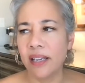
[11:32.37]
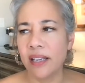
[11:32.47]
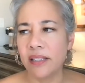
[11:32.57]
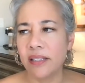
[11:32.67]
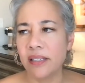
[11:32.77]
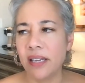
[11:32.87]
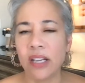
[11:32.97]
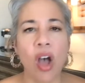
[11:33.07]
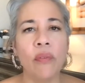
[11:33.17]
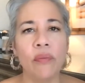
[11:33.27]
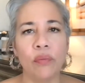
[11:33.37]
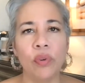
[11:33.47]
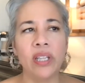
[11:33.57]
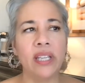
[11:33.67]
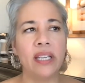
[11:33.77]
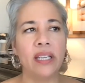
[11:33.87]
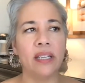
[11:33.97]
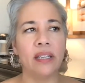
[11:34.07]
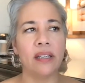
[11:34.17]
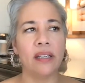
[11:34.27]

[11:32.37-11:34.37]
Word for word: it it got really